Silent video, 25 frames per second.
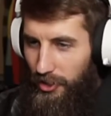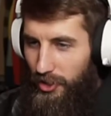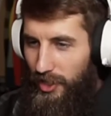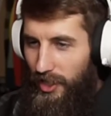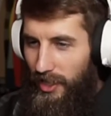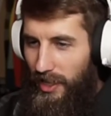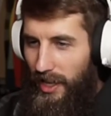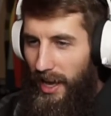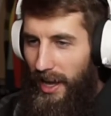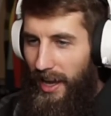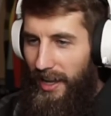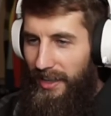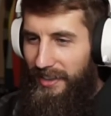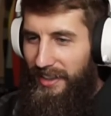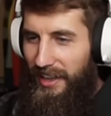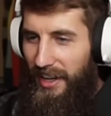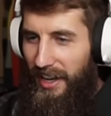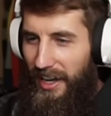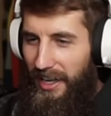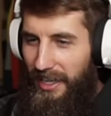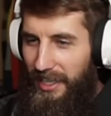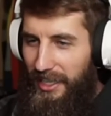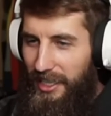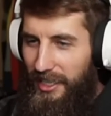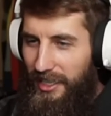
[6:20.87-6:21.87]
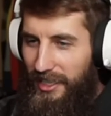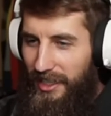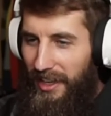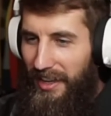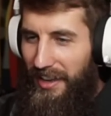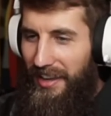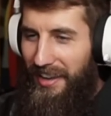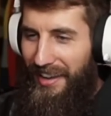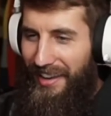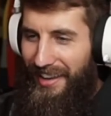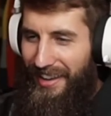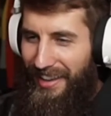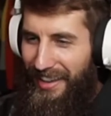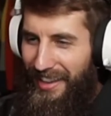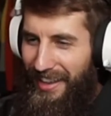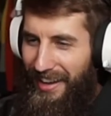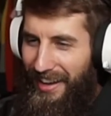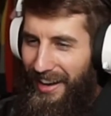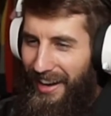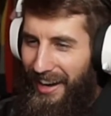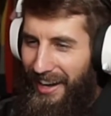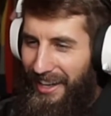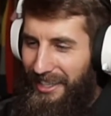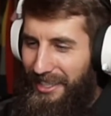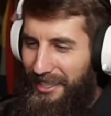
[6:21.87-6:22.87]
did you see that? The ice
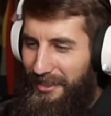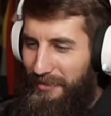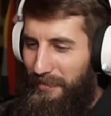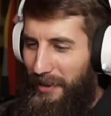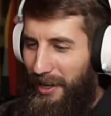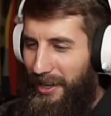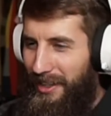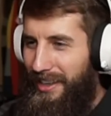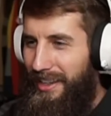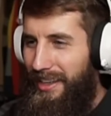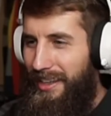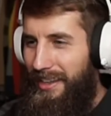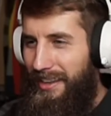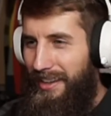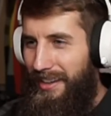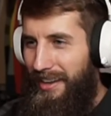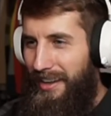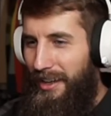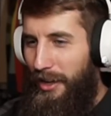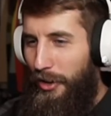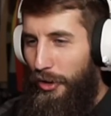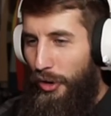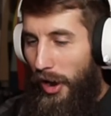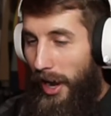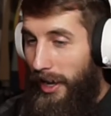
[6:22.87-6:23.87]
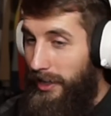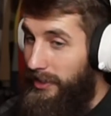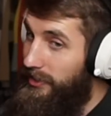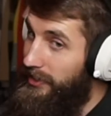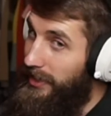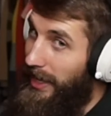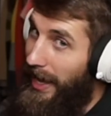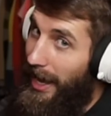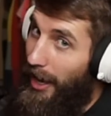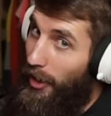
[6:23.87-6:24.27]
ice monkey, ice